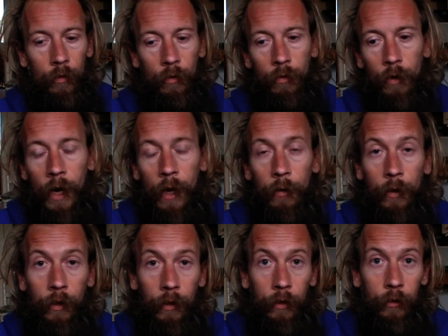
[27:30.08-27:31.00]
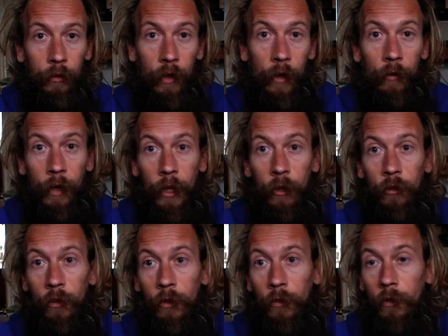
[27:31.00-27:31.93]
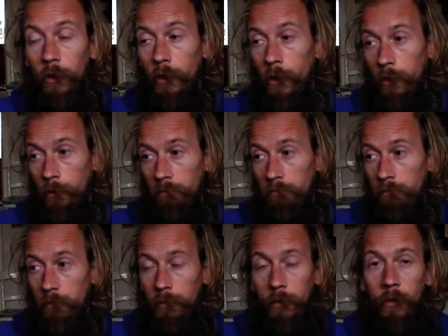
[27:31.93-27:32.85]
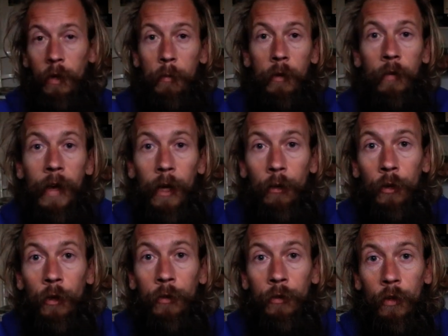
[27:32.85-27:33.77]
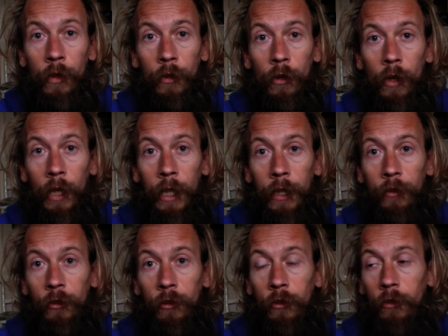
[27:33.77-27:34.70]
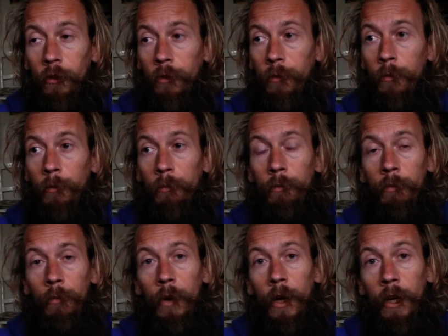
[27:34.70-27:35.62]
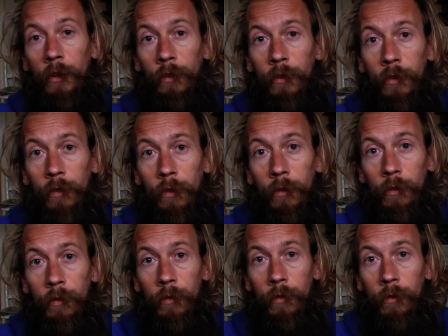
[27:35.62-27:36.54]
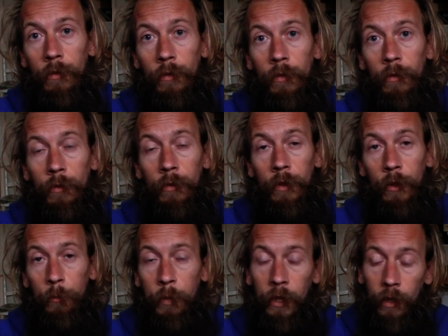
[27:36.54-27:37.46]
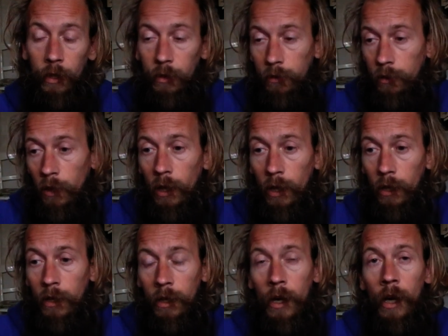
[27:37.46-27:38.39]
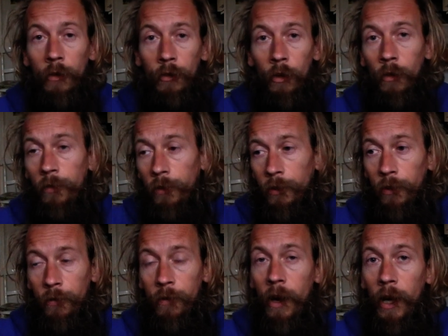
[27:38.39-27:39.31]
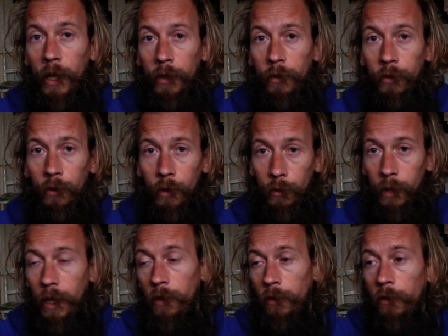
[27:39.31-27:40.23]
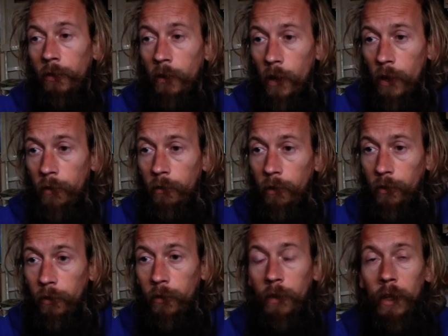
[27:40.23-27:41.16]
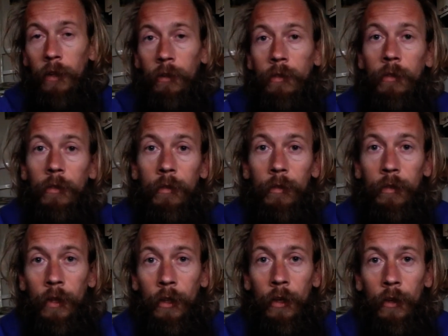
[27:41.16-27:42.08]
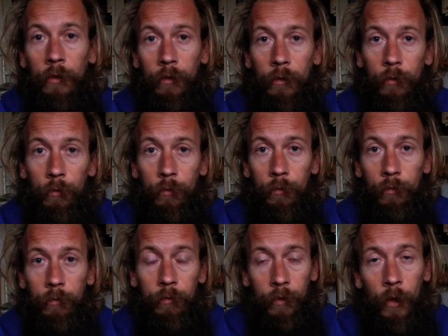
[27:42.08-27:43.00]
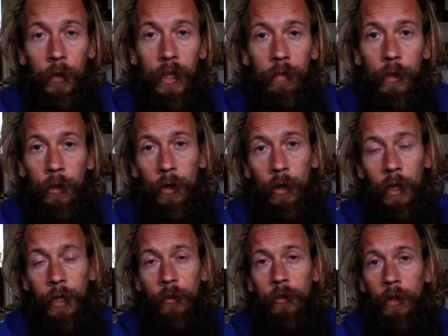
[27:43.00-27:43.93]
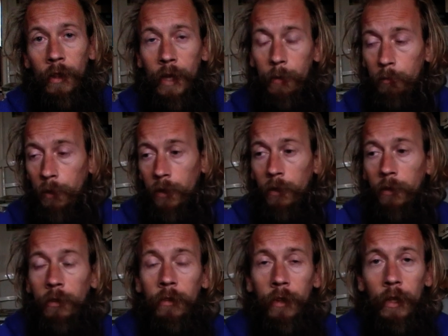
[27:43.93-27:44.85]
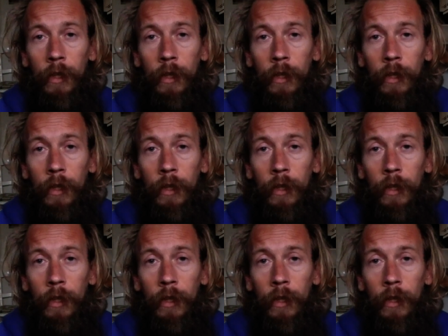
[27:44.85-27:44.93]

throughout the generations, you know, some have held on to the knowledge, whereas there's been a, a cut off, a divide. You know, they're the servants. They they don't don't give the knowledge to them because